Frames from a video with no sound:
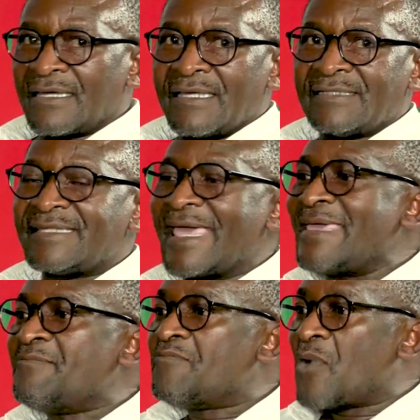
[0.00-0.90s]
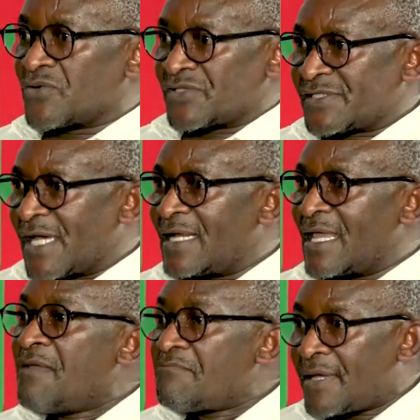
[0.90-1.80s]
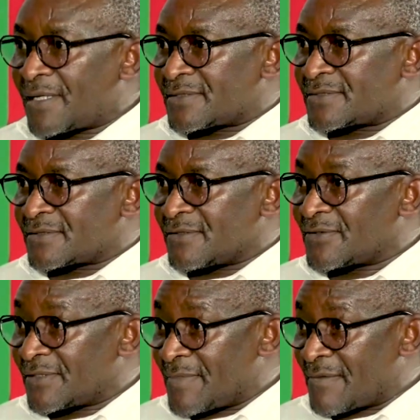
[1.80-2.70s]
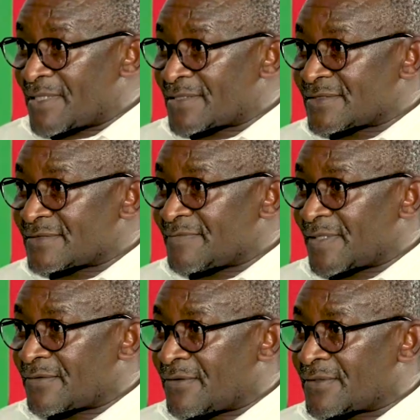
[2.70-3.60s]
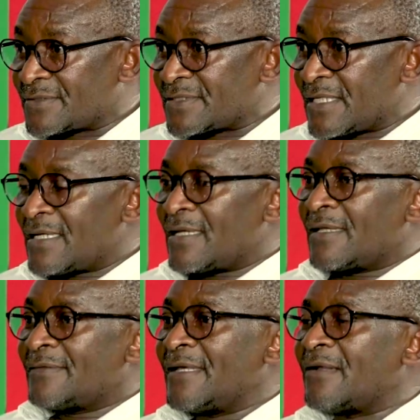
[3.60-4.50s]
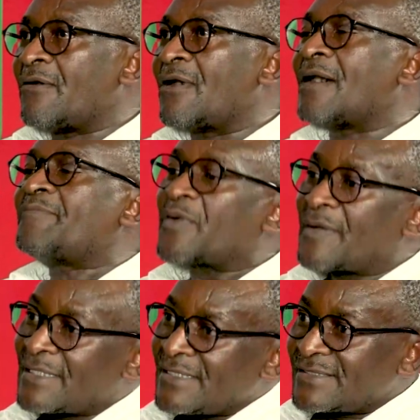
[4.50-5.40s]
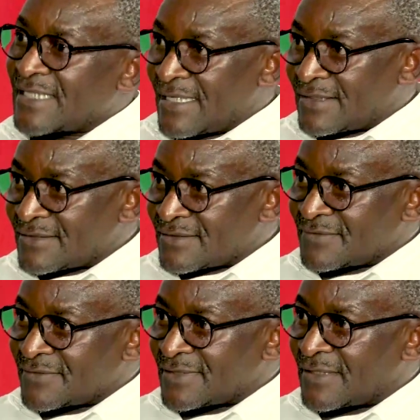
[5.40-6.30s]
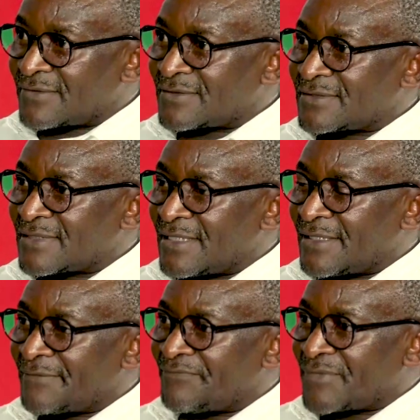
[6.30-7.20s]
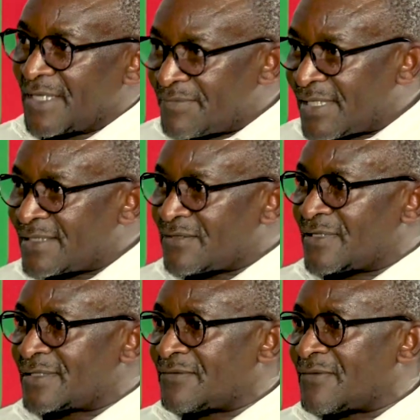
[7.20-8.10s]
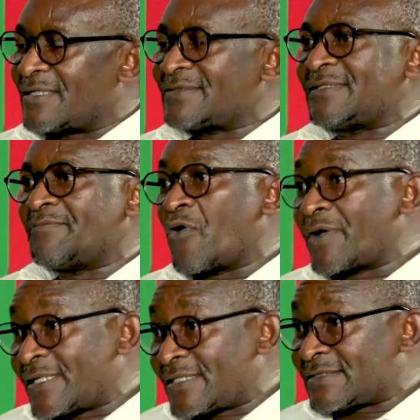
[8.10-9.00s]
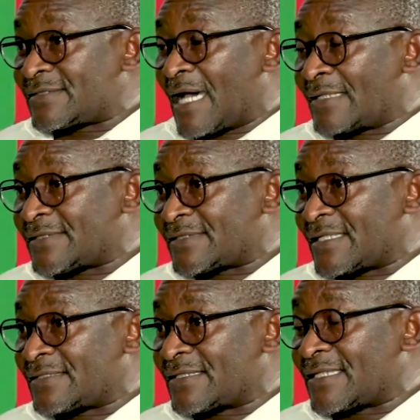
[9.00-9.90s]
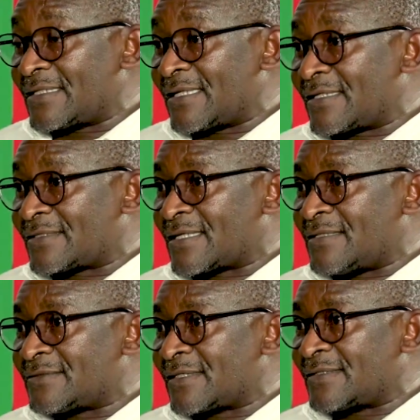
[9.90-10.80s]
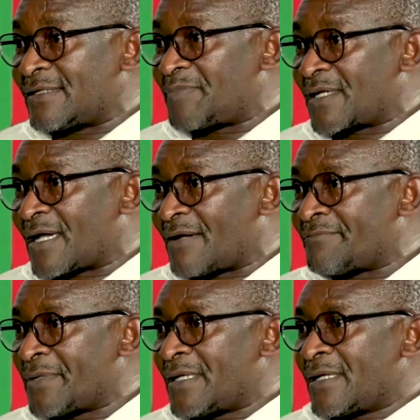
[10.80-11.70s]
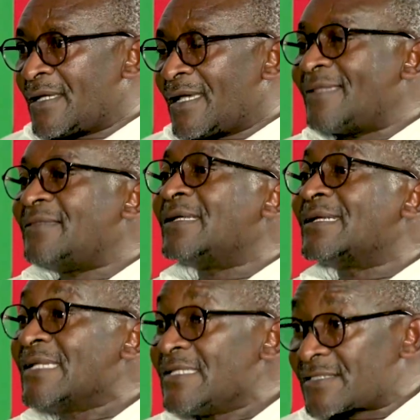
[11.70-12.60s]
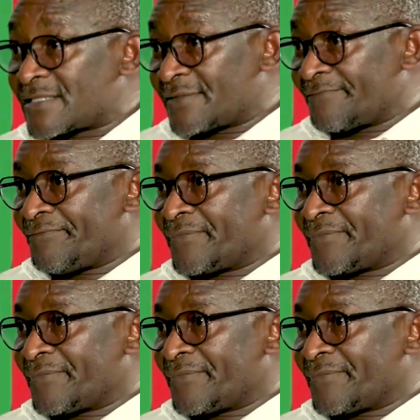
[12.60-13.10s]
is the emotional impact on the members, because the longer probably it takes without them getting what they want, the more agitated and irritated they become, and the risk